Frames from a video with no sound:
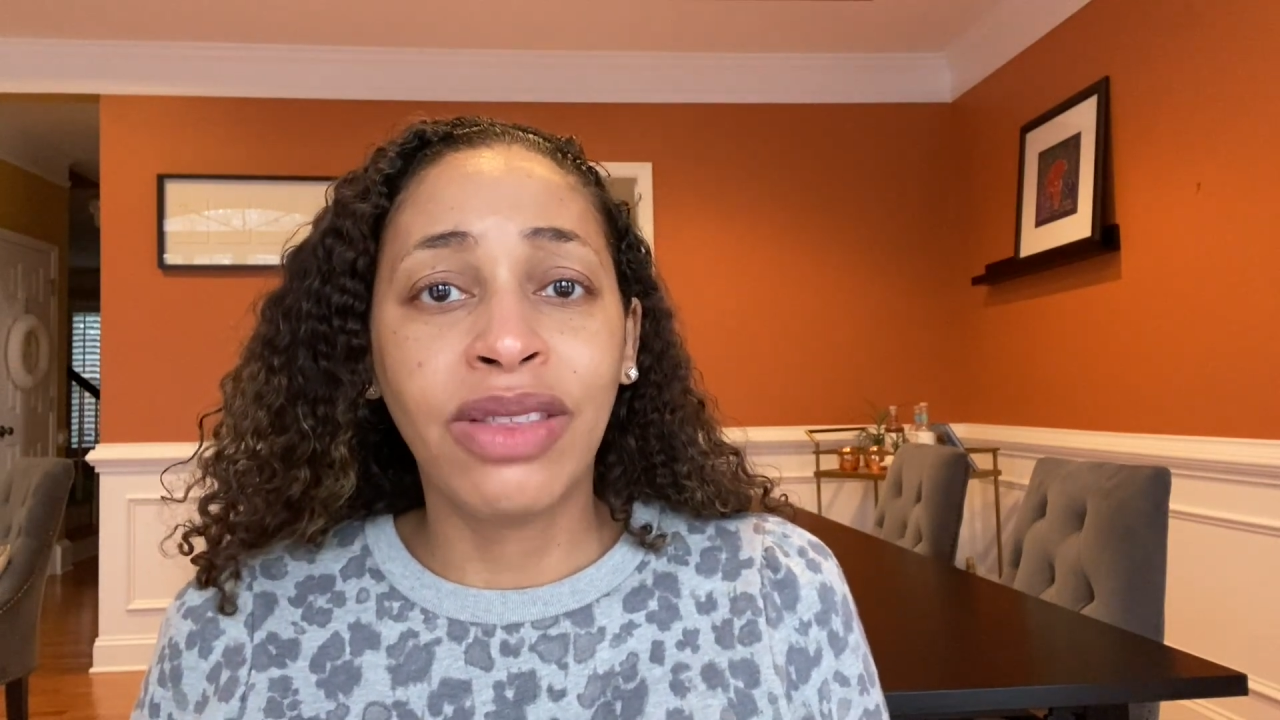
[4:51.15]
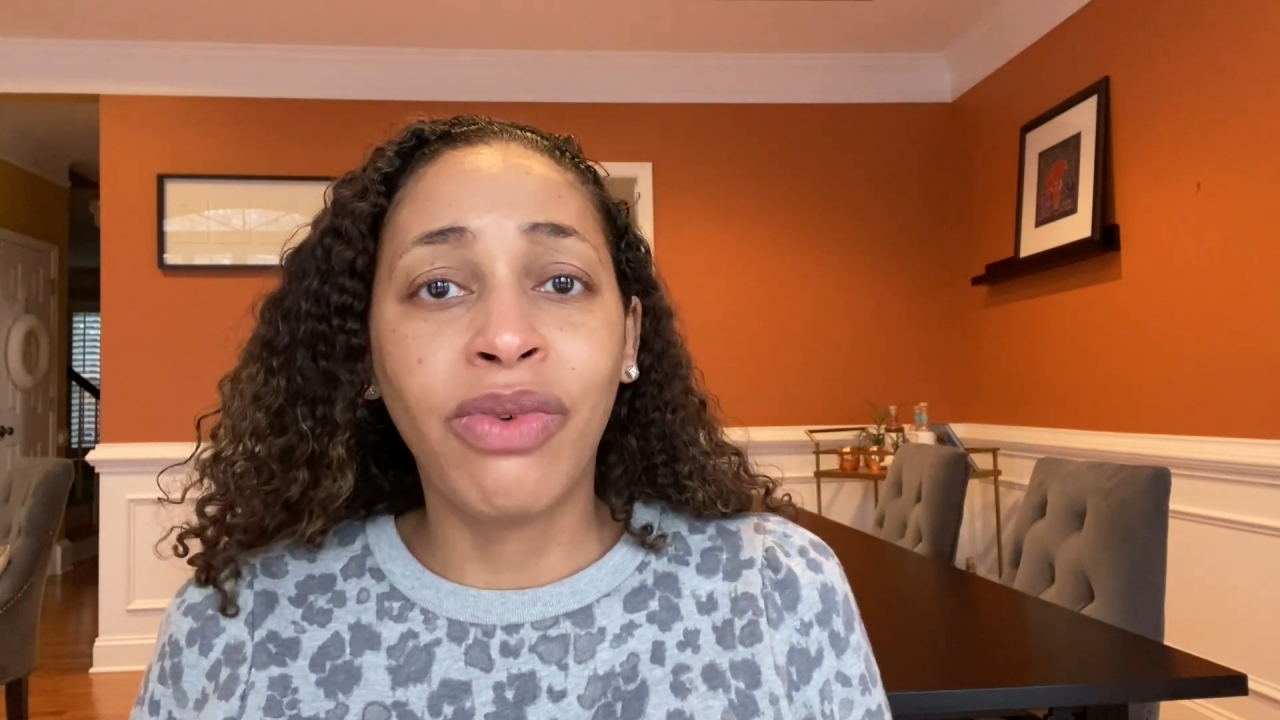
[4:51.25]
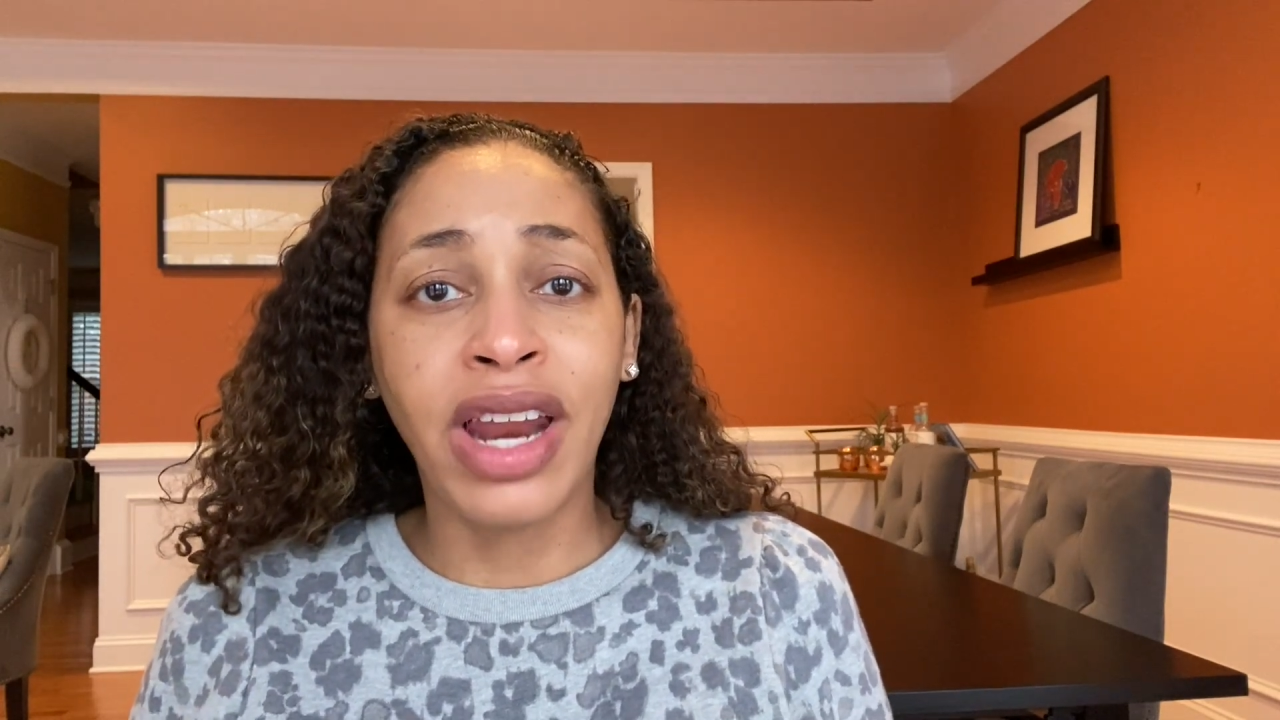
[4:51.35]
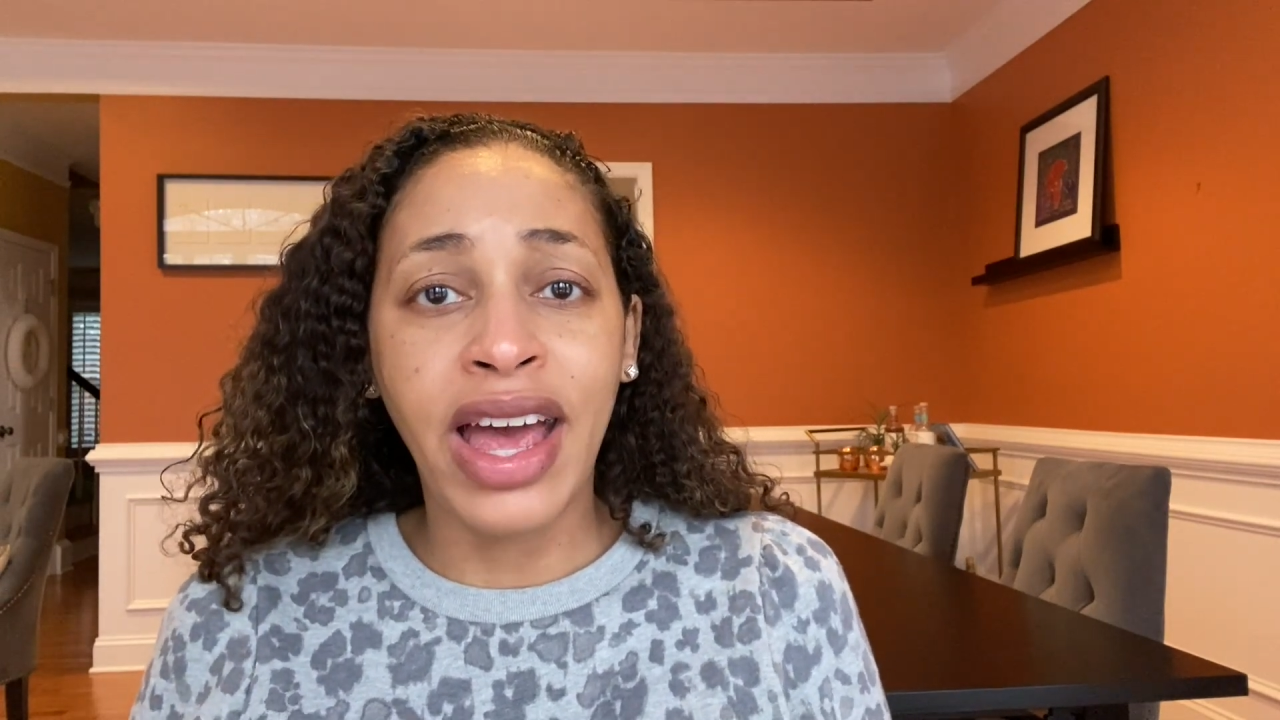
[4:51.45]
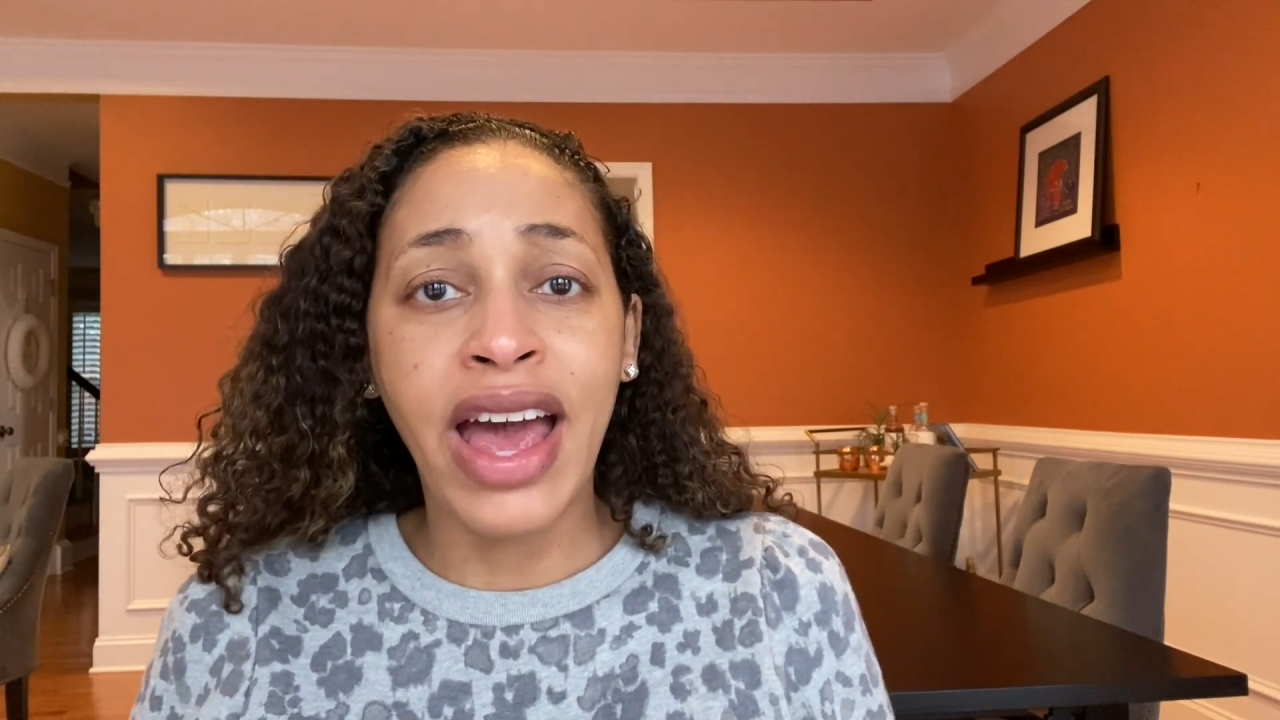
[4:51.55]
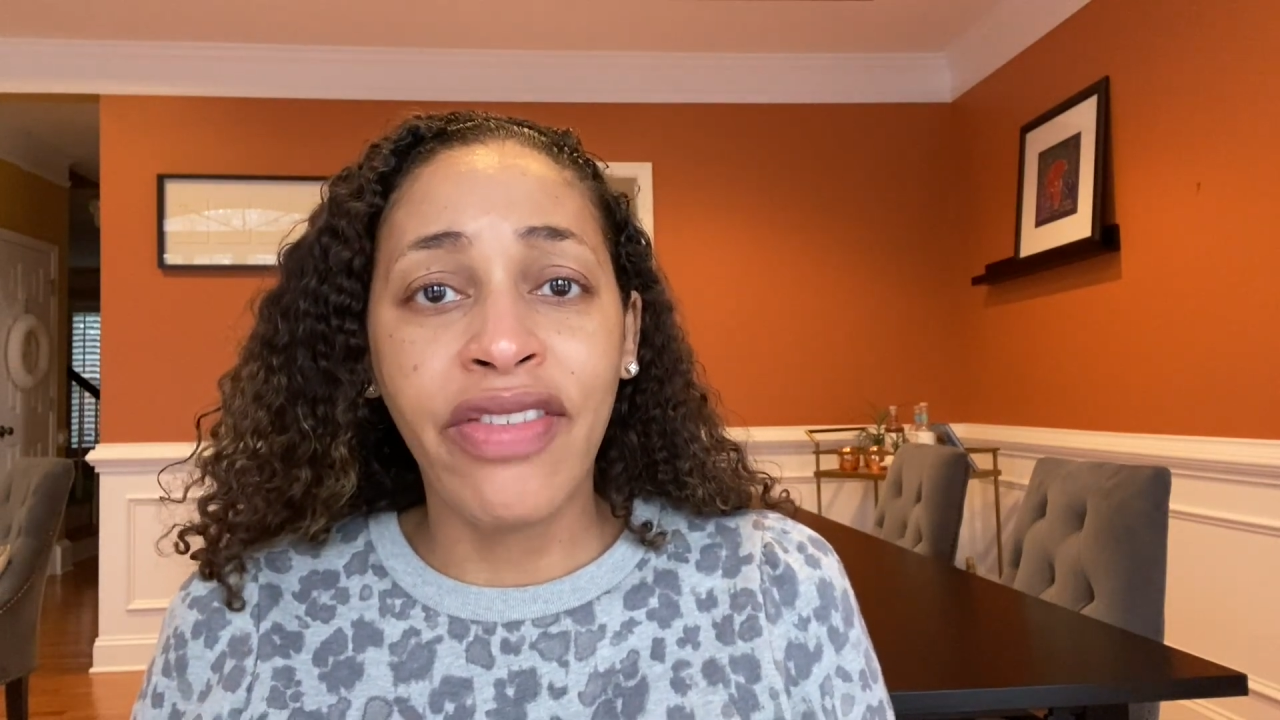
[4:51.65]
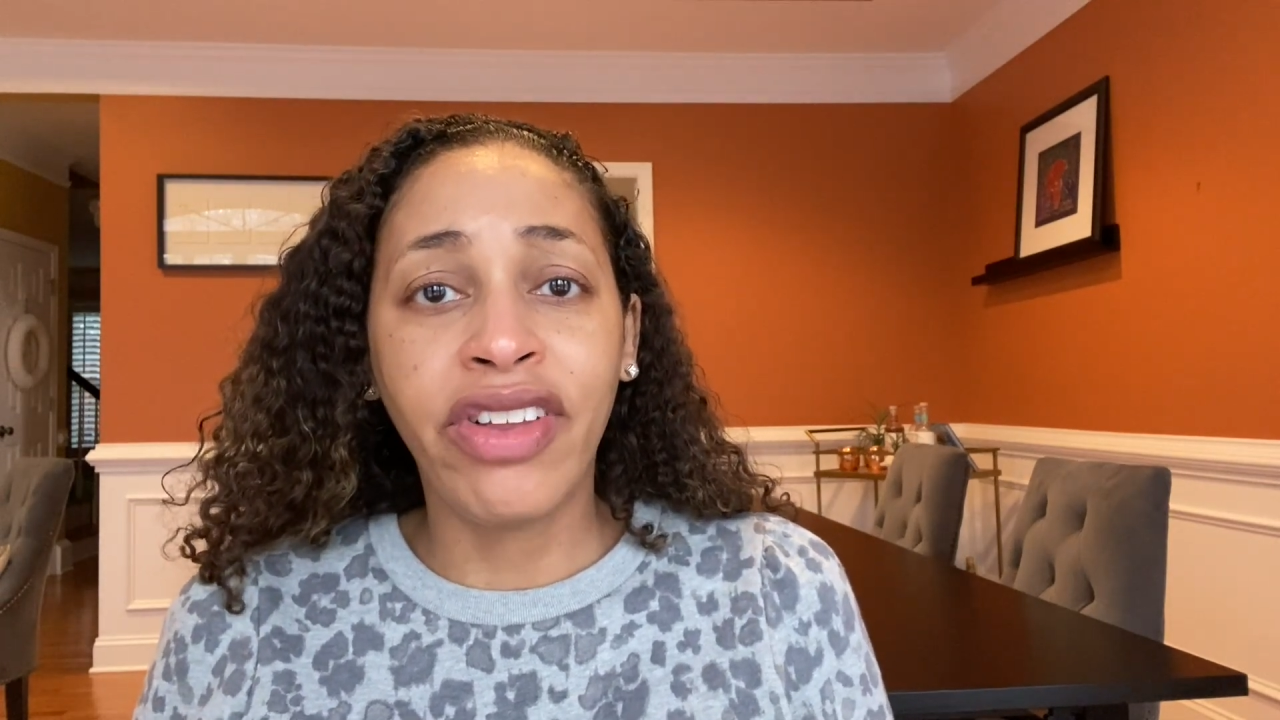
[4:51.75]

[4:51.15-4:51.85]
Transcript: what I had,